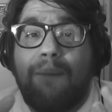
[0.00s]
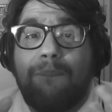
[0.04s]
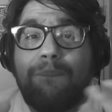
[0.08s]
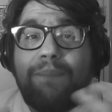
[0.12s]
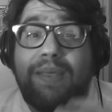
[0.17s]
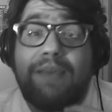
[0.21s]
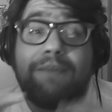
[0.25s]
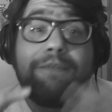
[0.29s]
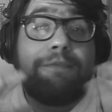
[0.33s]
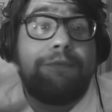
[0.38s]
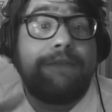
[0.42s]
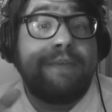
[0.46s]

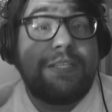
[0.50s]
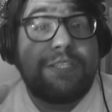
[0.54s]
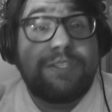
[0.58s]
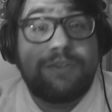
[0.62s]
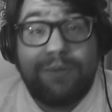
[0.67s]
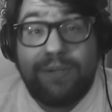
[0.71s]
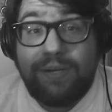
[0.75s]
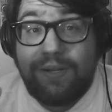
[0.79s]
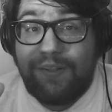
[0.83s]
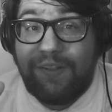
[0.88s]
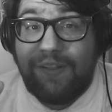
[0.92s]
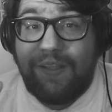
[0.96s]
They feature
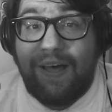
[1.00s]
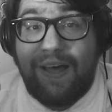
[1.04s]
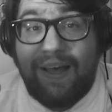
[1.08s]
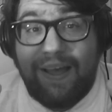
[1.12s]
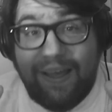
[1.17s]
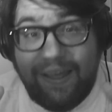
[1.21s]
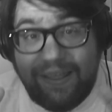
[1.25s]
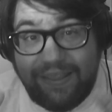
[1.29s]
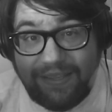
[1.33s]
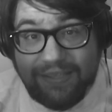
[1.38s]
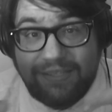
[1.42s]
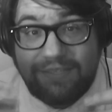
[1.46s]
it a
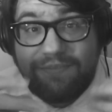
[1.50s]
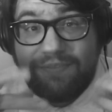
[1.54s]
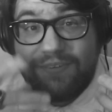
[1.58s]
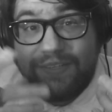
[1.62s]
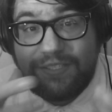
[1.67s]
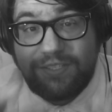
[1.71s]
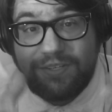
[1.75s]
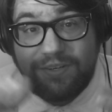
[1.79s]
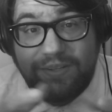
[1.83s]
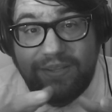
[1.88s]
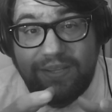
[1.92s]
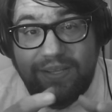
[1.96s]
lot. They
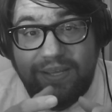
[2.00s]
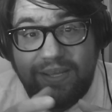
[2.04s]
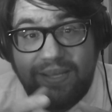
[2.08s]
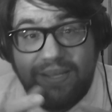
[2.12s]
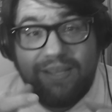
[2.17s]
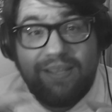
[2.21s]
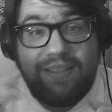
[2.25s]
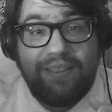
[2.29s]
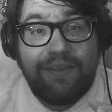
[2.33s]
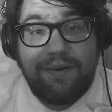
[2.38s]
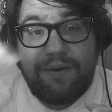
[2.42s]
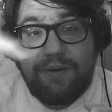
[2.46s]
feature
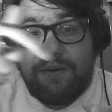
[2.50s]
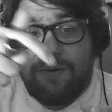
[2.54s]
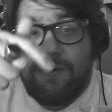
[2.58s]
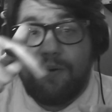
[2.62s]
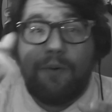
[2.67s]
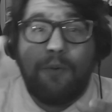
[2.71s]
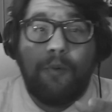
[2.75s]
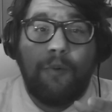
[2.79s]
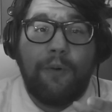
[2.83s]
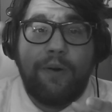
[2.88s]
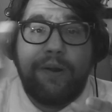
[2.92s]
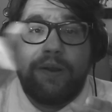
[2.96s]
the
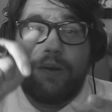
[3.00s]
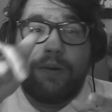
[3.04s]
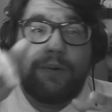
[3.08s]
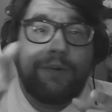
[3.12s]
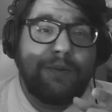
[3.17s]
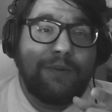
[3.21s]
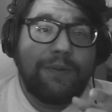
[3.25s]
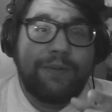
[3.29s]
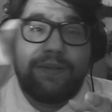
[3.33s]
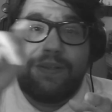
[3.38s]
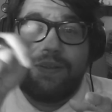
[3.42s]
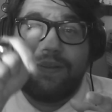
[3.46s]

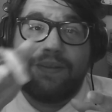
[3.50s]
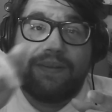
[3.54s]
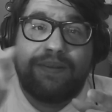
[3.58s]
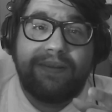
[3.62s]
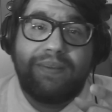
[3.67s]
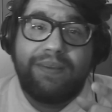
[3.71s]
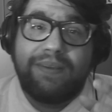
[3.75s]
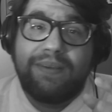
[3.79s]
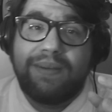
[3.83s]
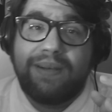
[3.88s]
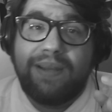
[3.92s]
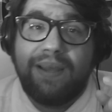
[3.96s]
coiled,
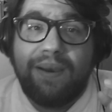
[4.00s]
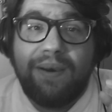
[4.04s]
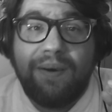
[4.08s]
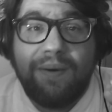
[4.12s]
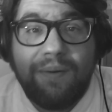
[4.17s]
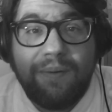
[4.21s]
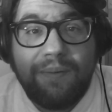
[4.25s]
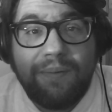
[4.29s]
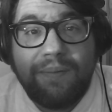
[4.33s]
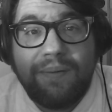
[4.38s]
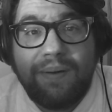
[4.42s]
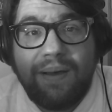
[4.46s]

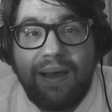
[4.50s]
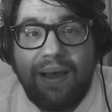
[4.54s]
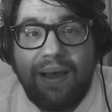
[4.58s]
not